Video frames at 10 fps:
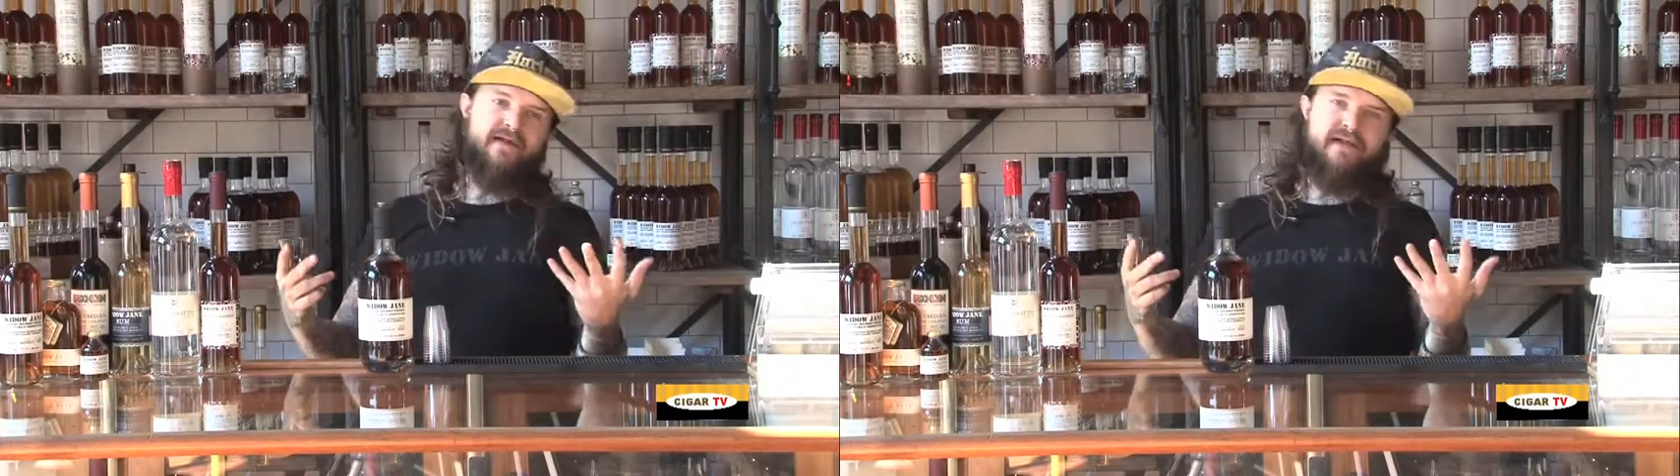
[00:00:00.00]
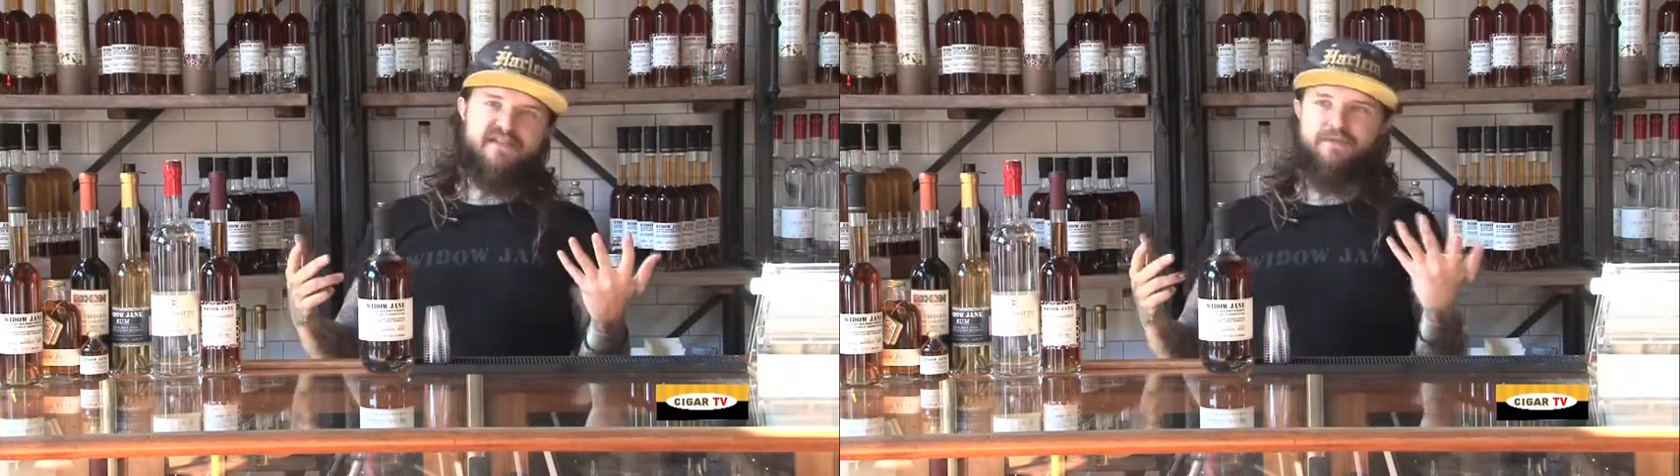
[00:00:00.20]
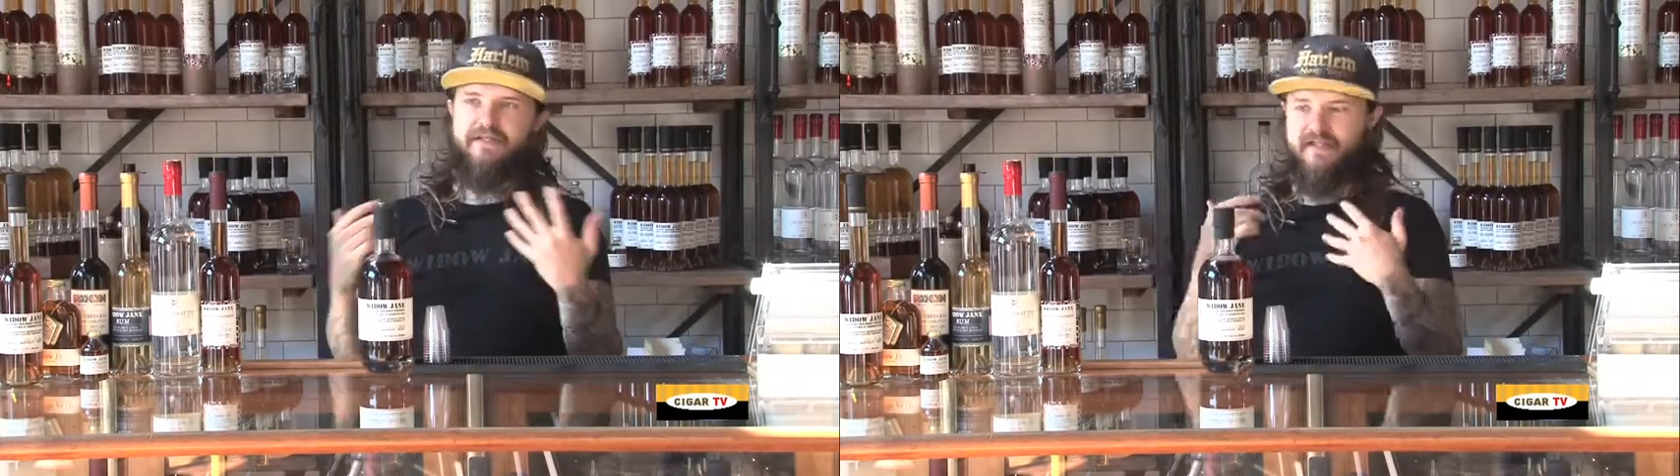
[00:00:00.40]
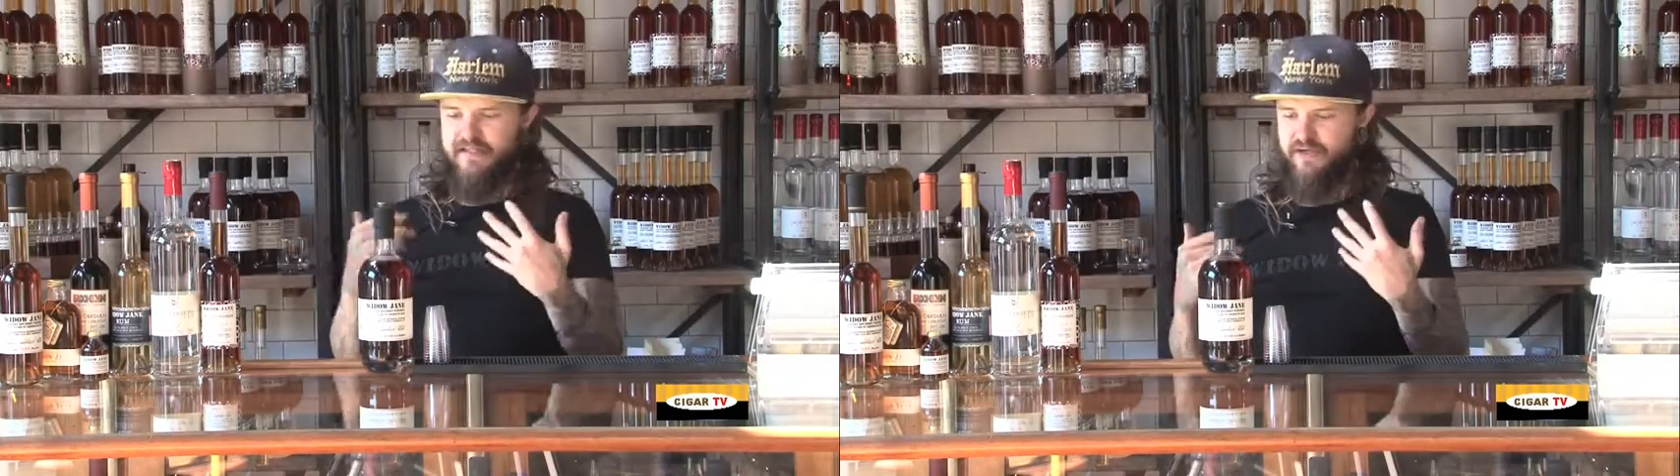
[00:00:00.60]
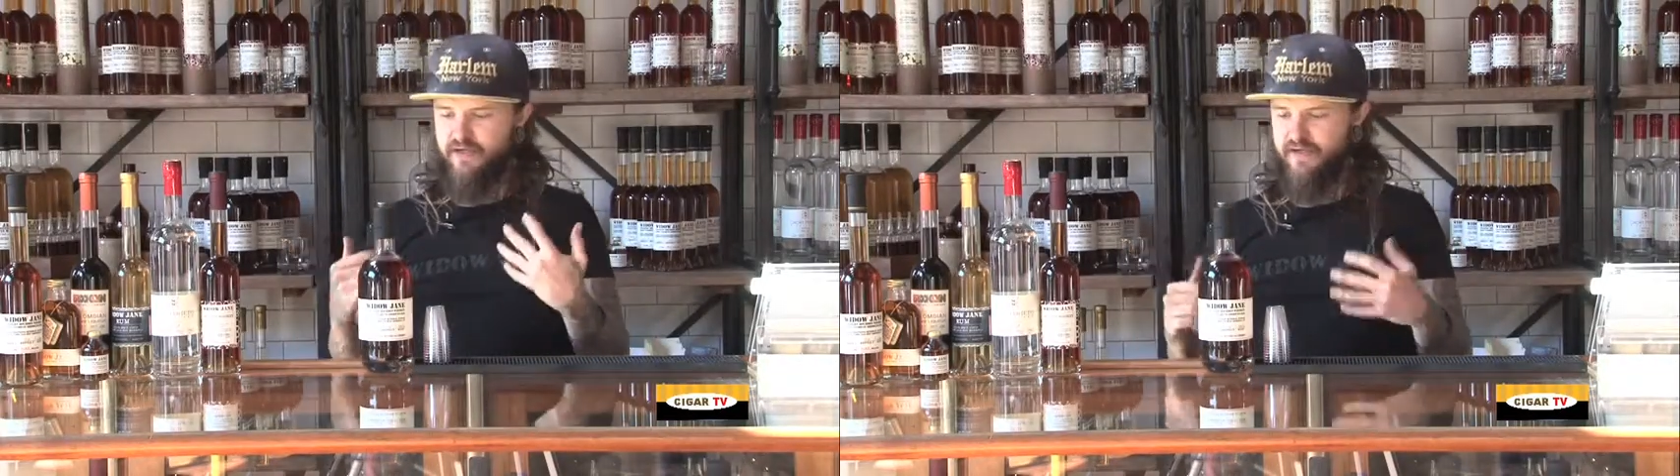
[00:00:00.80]
as we
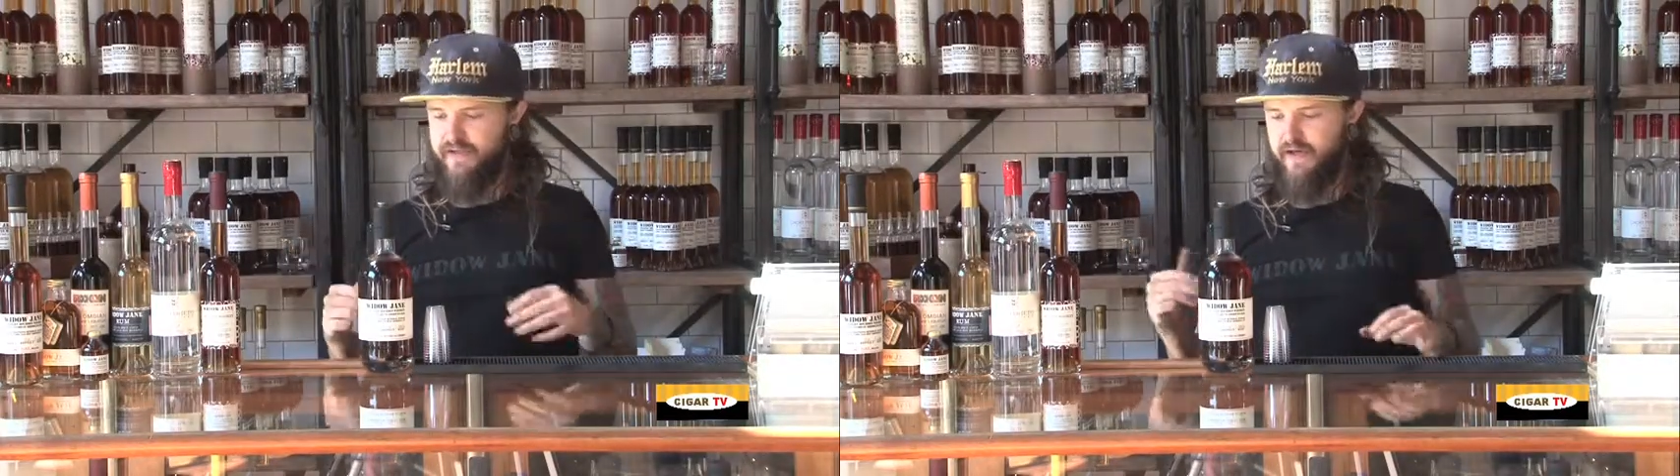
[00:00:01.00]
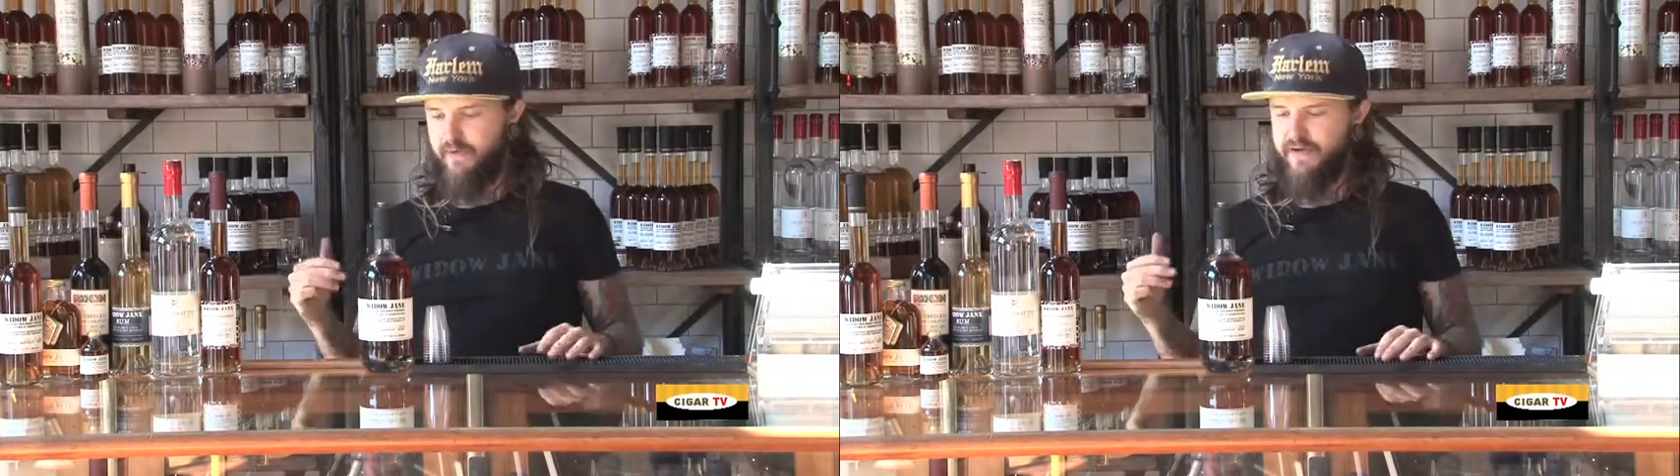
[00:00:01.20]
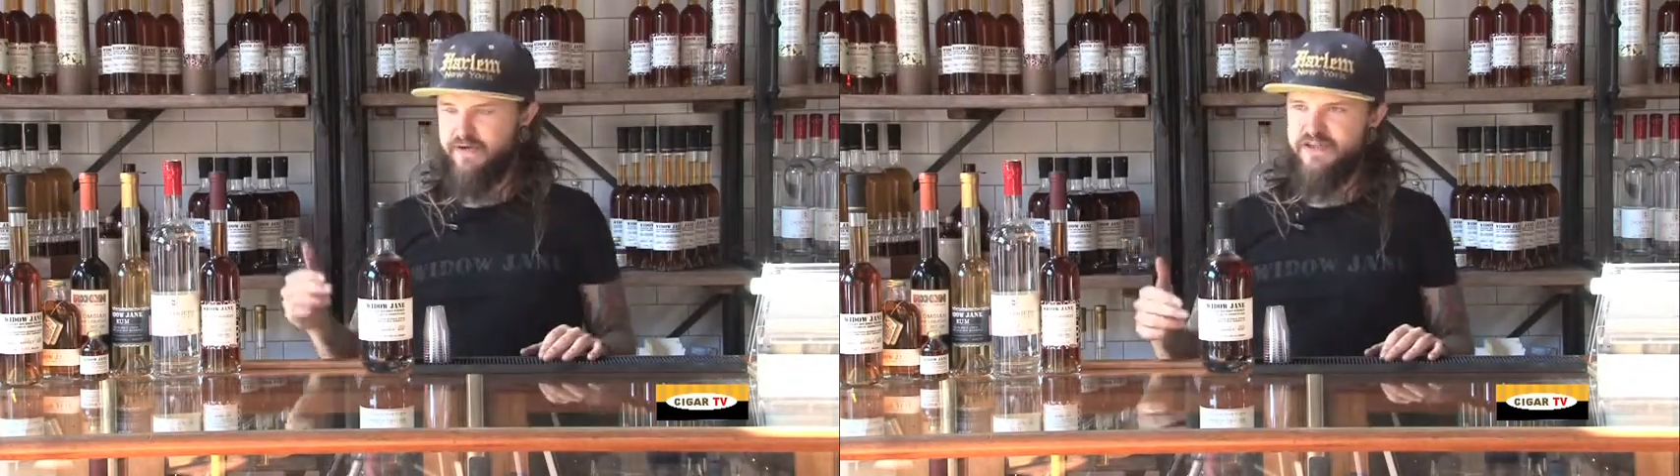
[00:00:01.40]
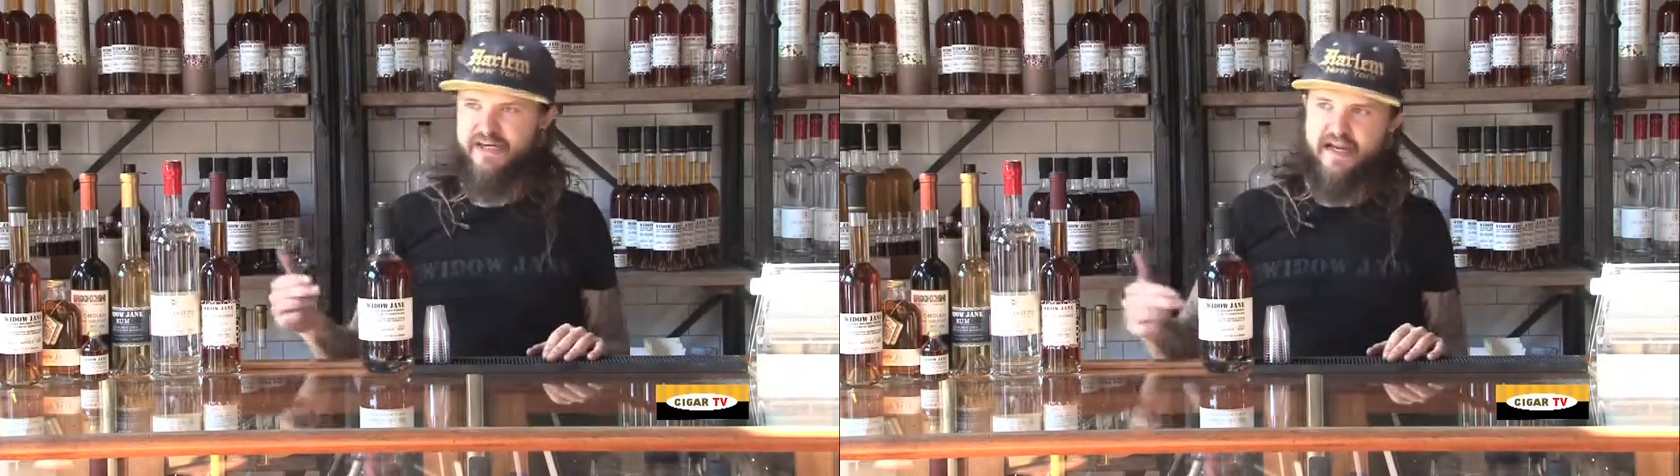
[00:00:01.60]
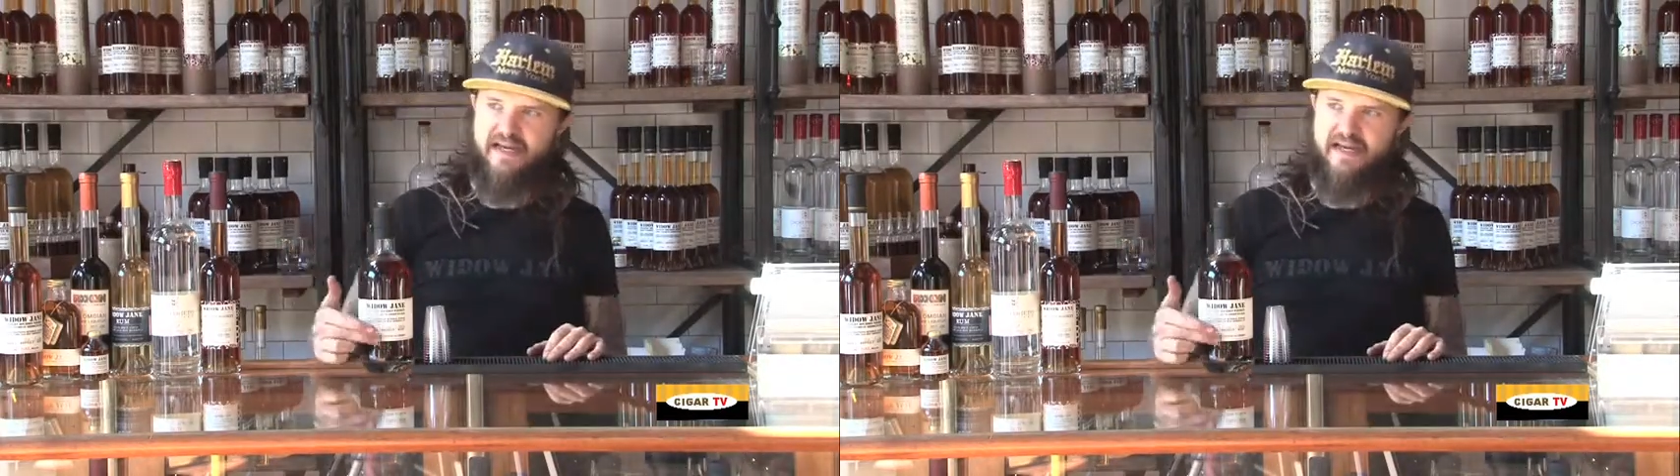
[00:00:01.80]
like to call it. Widow Jane